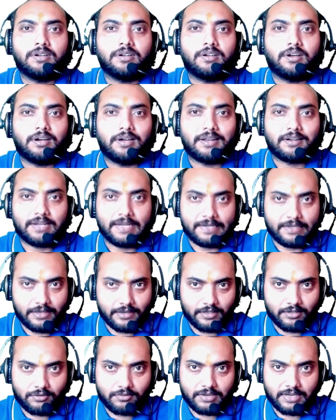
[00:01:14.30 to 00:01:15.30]
a right
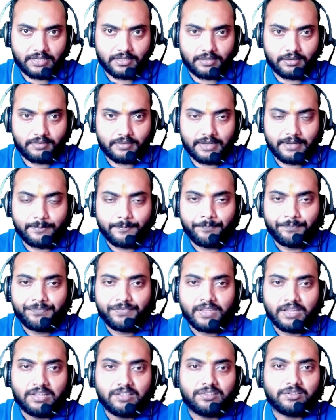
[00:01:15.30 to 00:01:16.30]
angle triangle, right?
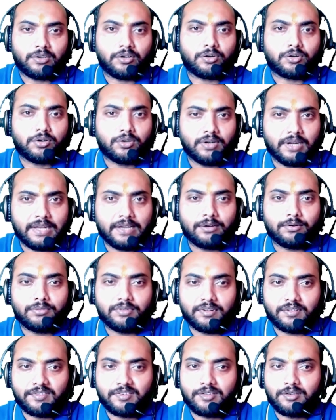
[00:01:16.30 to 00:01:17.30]
So according to
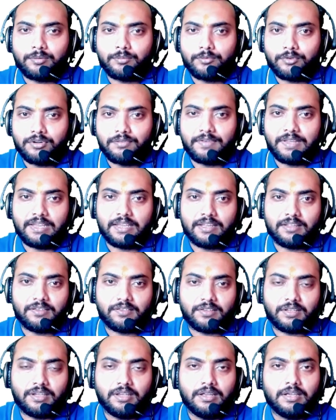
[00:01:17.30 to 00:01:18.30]
this theorem, what we can
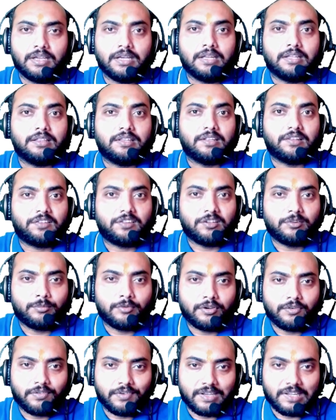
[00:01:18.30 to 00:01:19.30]
say, the sum
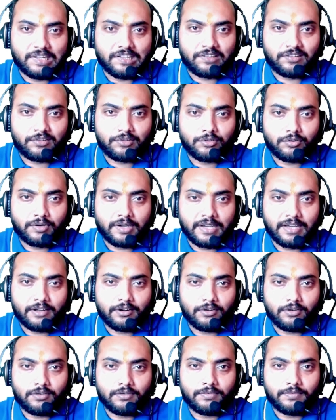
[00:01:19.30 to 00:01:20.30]
of a square
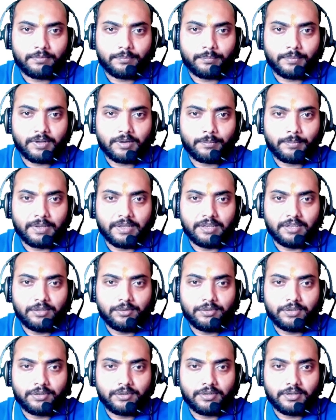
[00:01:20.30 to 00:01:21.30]
of
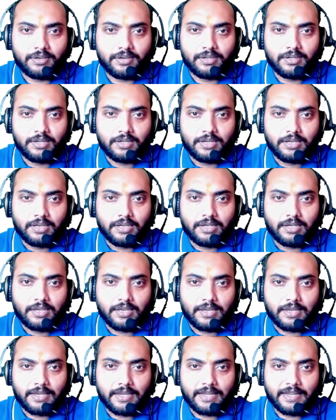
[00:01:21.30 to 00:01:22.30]
perpendicular
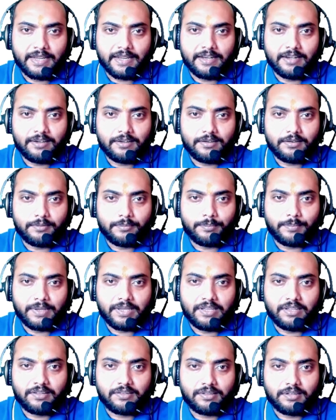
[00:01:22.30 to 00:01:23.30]
and
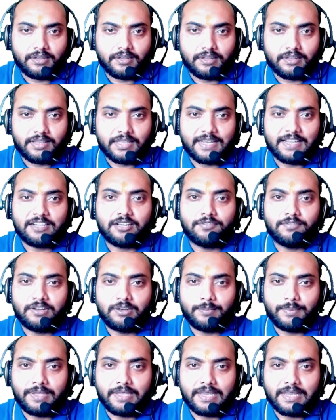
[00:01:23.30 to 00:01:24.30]
base, that
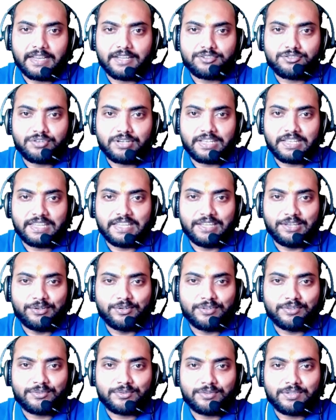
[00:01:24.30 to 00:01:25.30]
will be actually
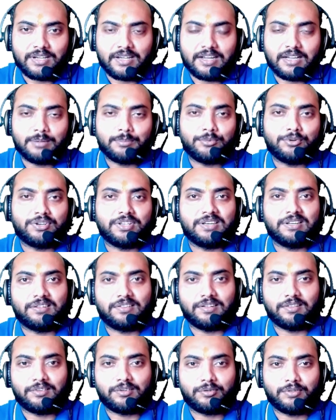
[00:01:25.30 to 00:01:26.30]
equals to the
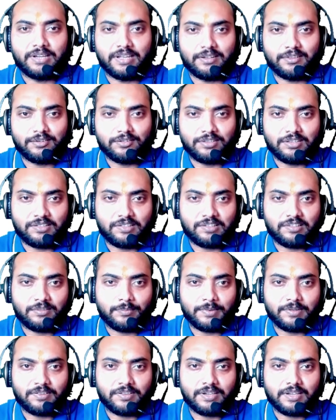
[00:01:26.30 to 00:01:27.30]
hypotenuse square. So this is
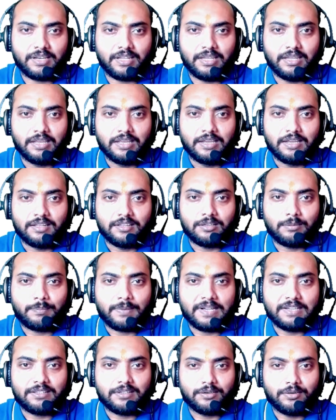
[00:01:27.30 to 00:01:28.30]
basically the
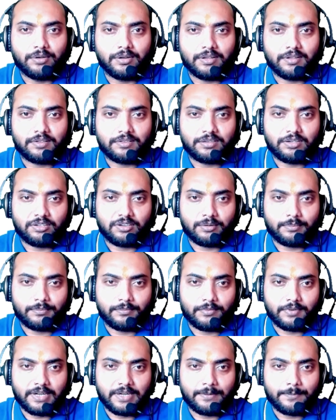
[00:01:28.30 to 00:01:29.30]
Pythagoras theorem,
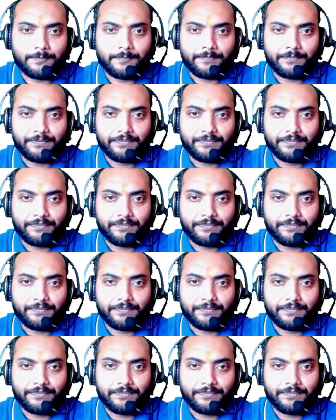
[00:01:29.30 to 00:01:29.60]
right?